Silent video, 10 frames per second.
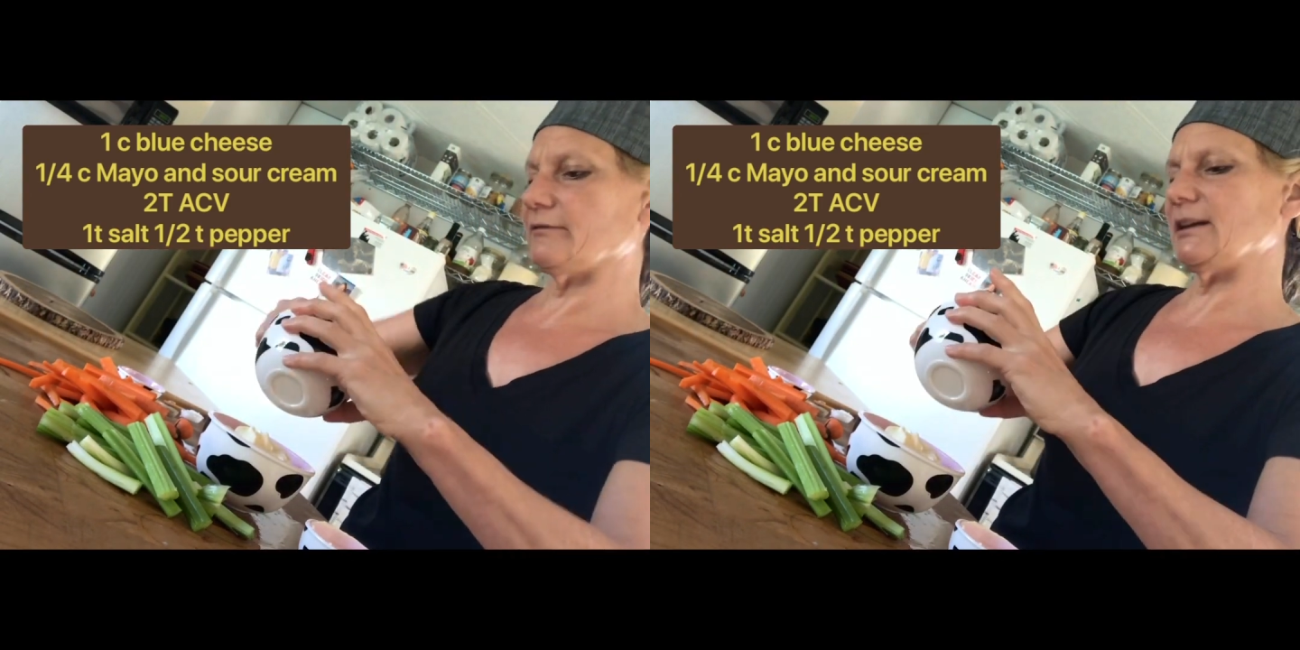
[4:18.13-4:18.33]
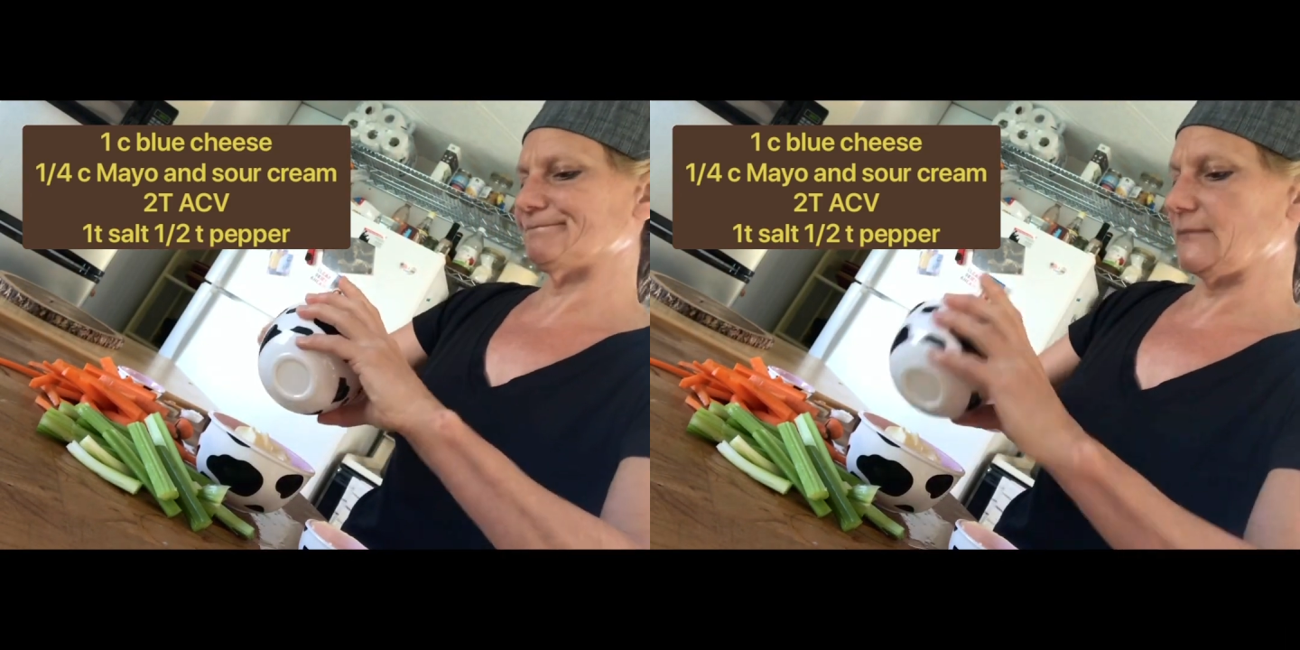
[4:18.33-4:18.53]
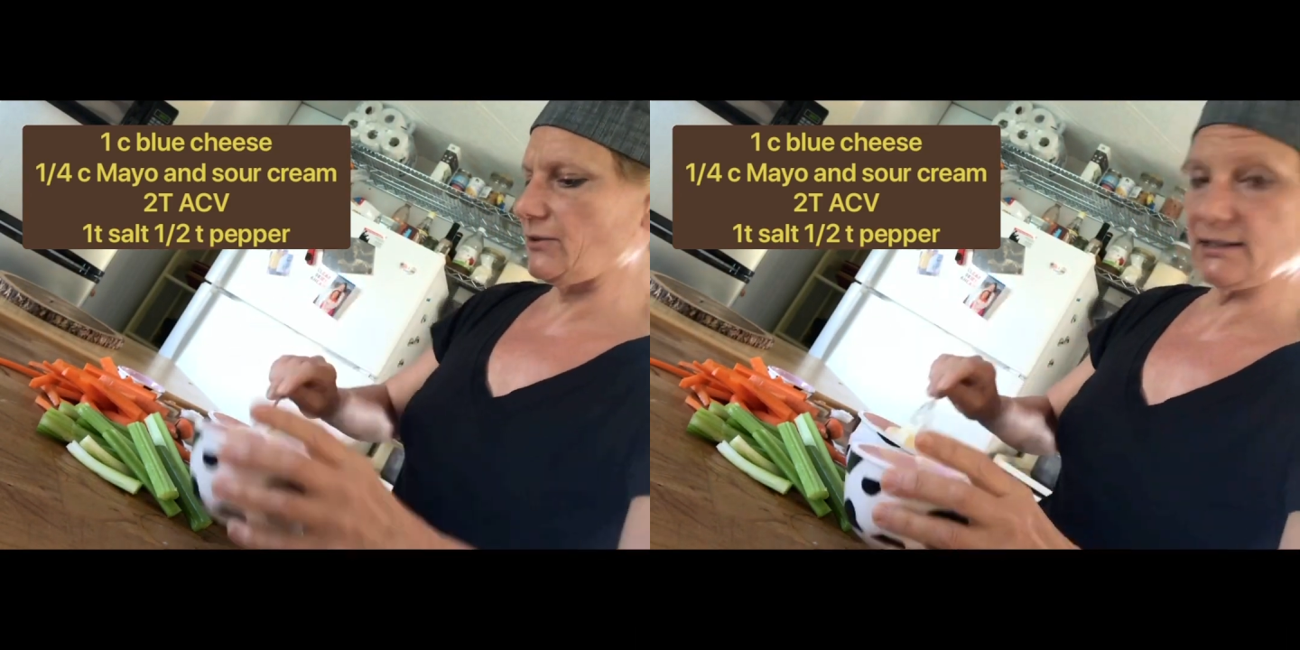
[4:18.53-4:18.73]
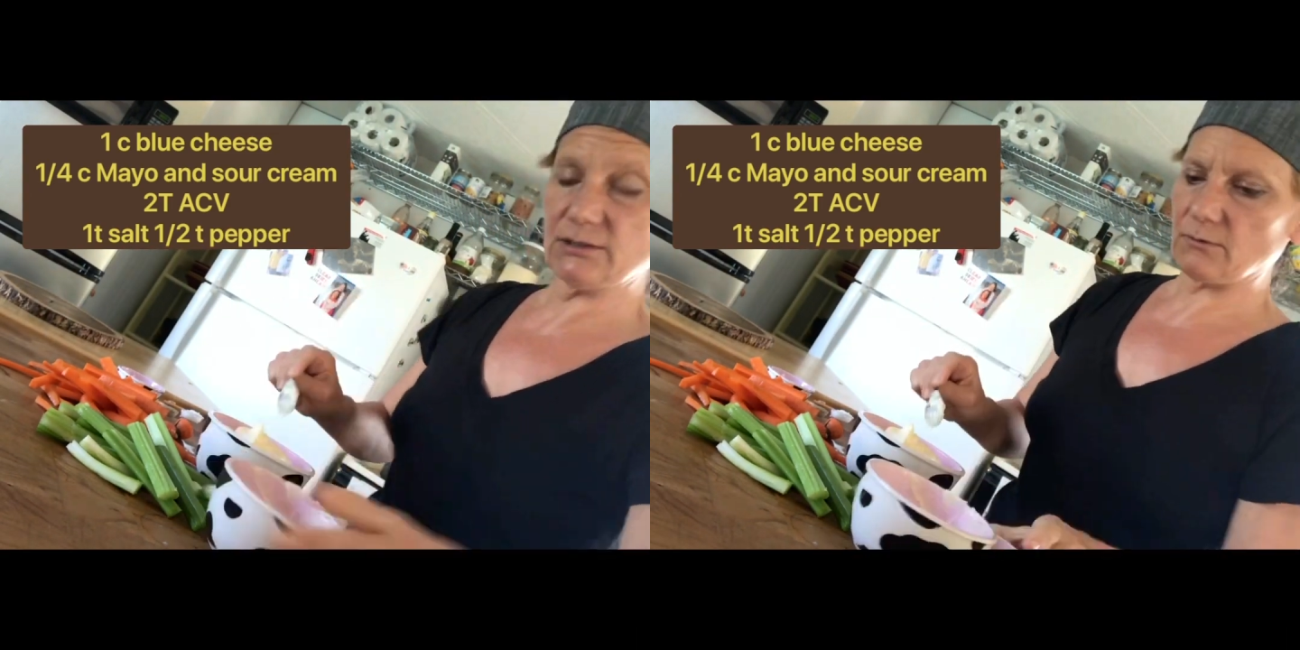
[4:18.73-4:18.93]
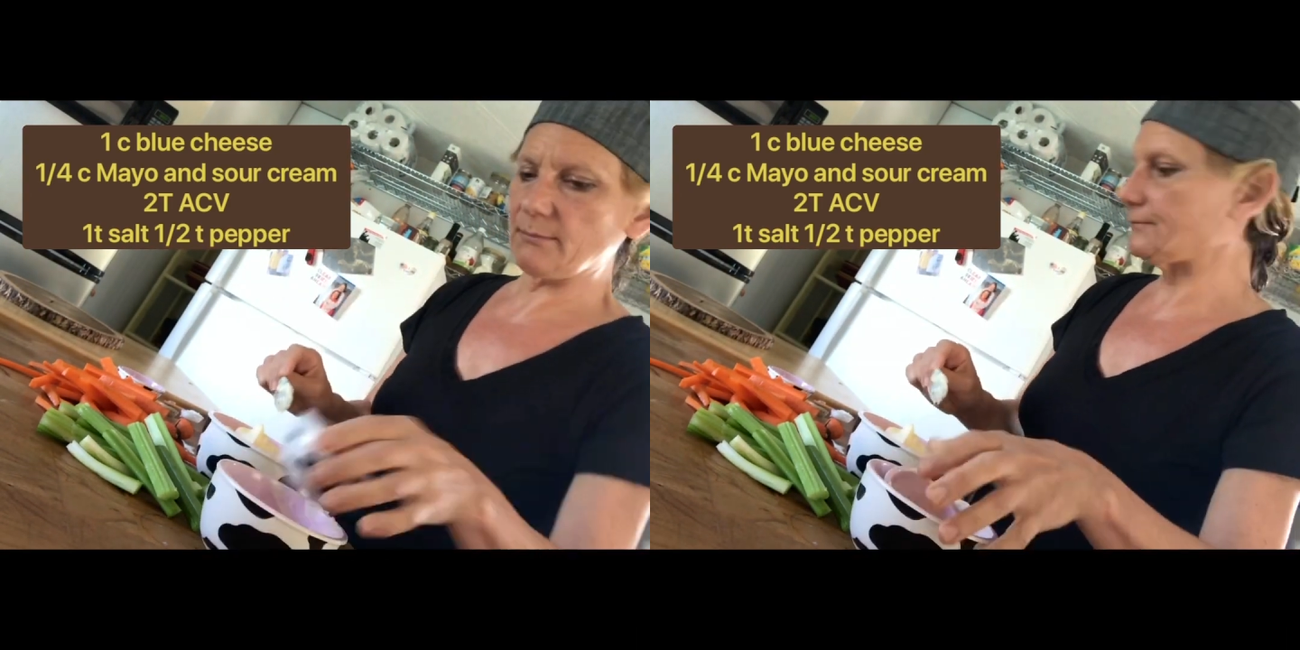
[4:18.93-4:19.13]
a half a
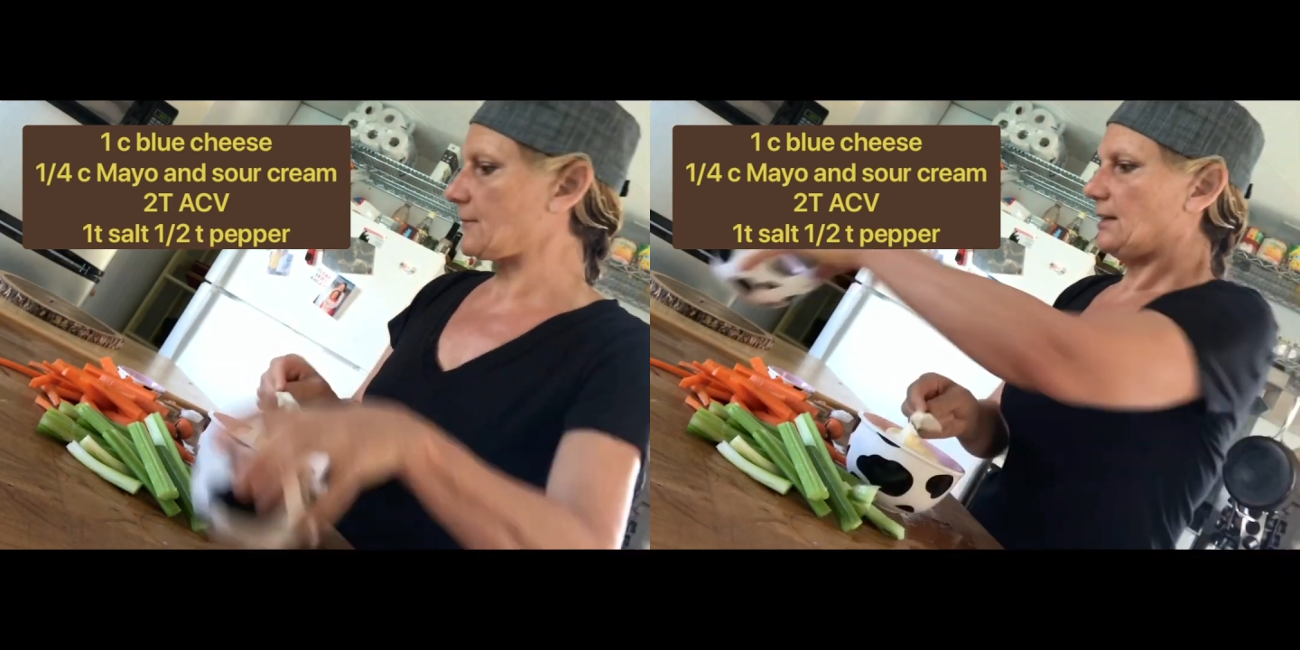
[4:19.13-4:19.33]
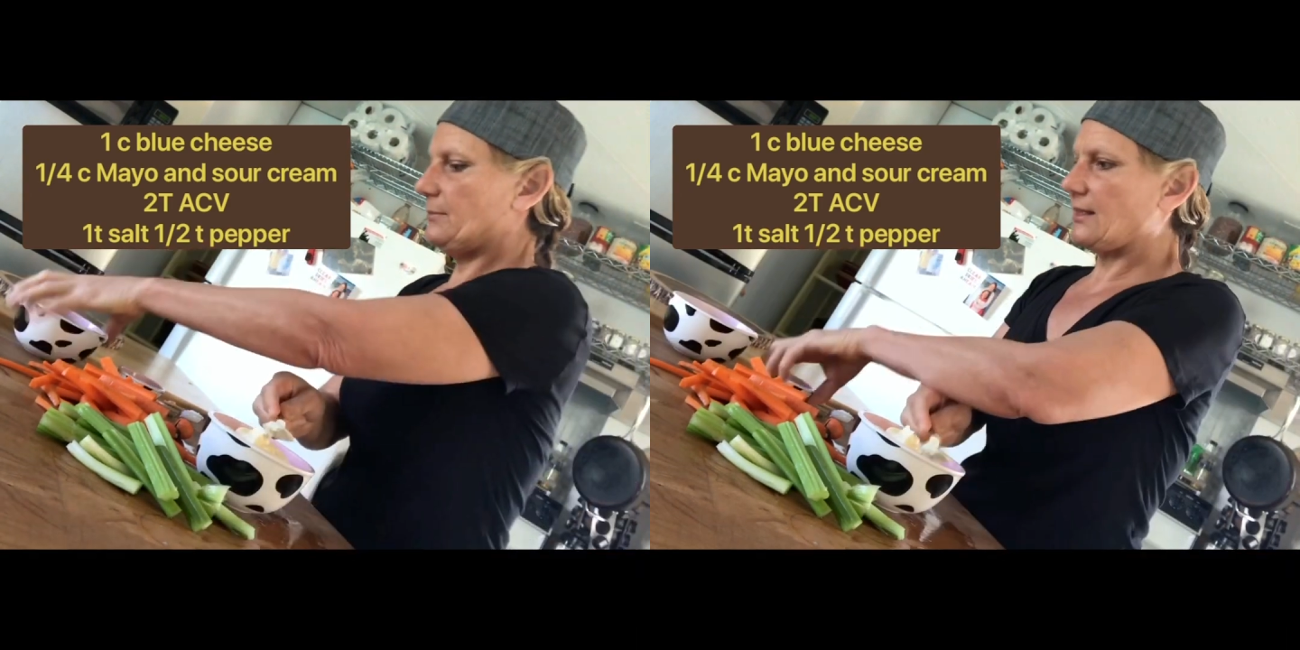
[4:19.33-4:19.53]
teaspoon of